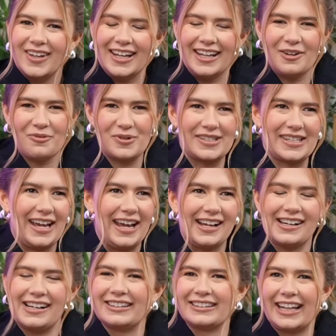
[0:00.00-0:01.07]
It was
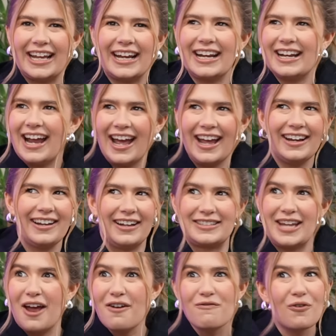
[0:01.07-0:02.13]
like late at night,
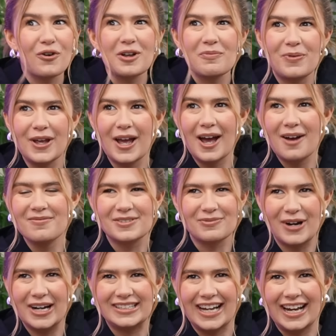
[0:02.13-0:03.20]
10:40 p.m.
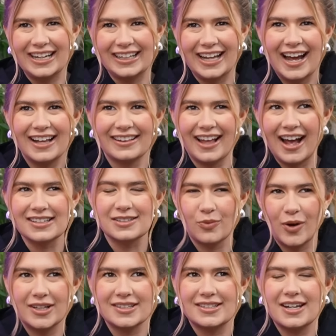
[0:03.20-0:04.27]
spray tan again last
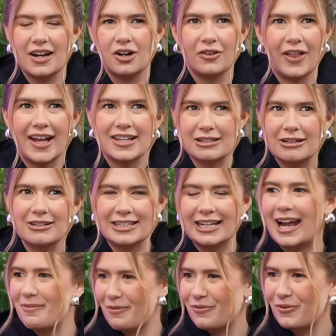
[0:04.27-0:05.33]
Thursday
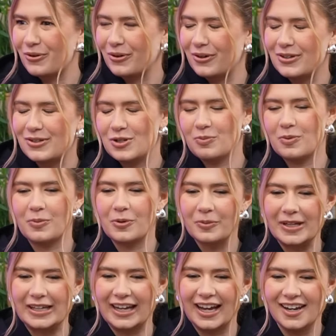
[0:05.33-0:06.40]
night before going to Super Bowl
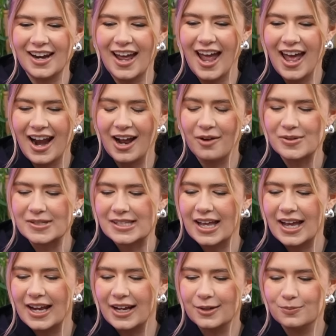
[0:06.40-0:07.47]
weekend. And I was
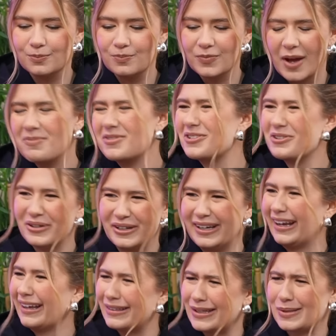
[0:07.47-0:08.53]
like, I'm still going
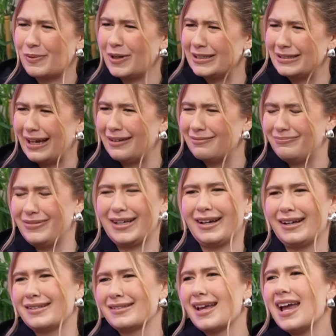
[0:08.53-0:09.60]
to get the spray tan
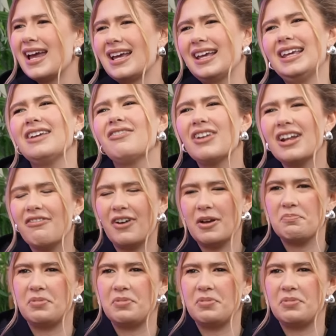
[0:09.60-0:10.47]
because even if I'm